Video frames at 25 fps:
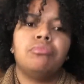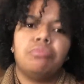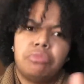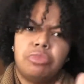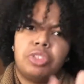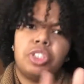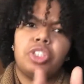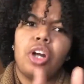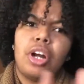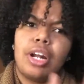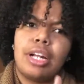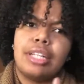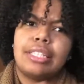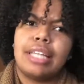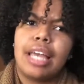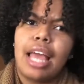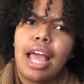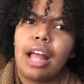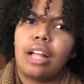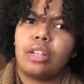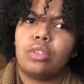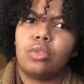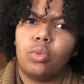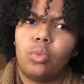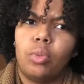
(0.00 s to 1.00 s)
started to
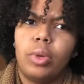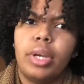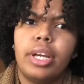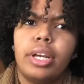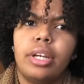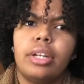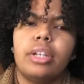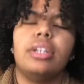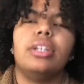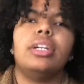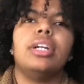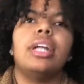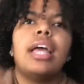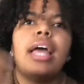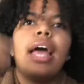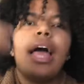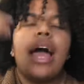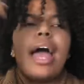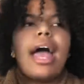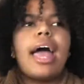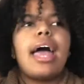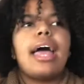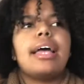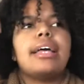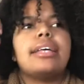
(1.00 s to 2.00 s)
act weird
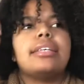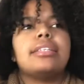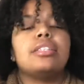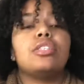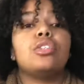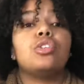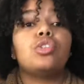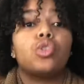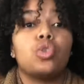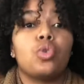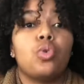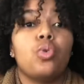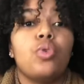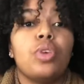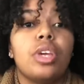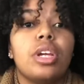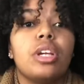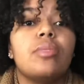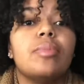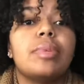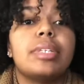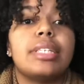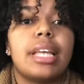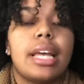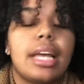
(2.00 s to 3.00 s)
as the school year
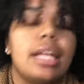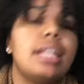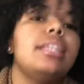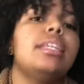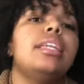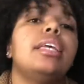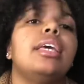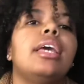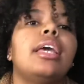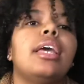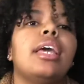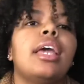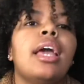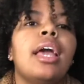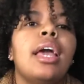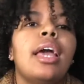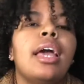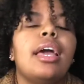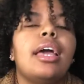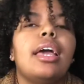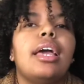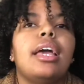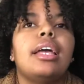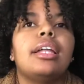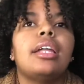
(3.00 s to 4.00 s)
was ending,
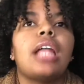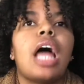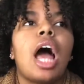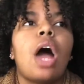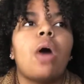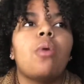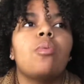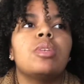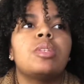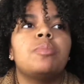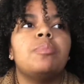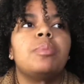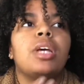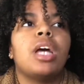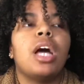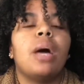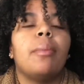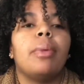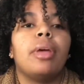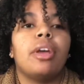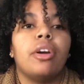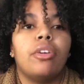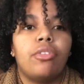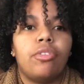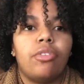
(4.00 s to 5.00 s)
and I was
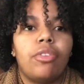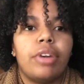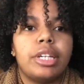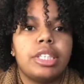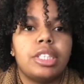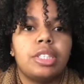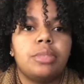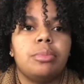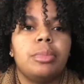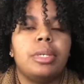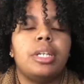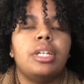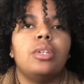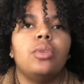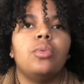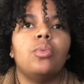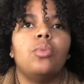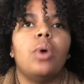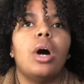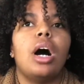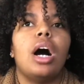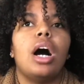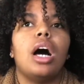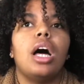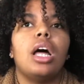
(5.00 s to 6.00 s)
becoming a freshman
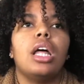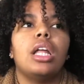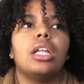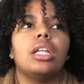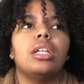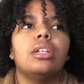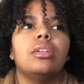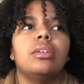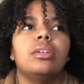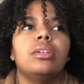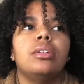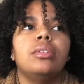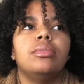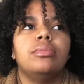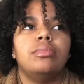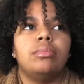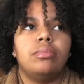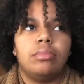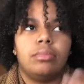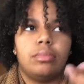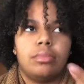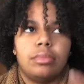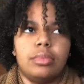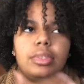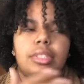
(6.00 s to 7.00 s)
while,
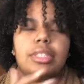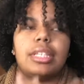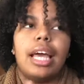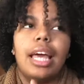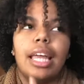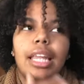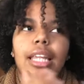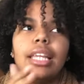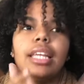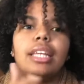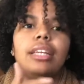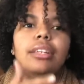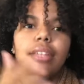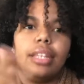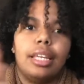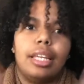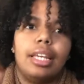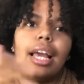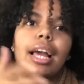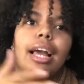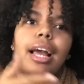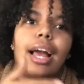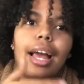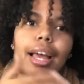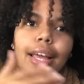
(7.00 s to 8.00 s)
sadly, he
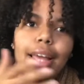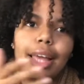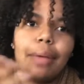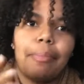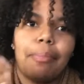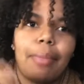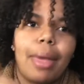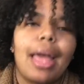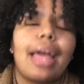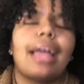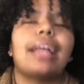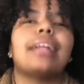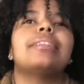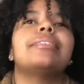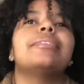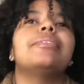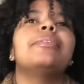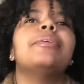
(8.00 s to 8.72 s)
had got kept back.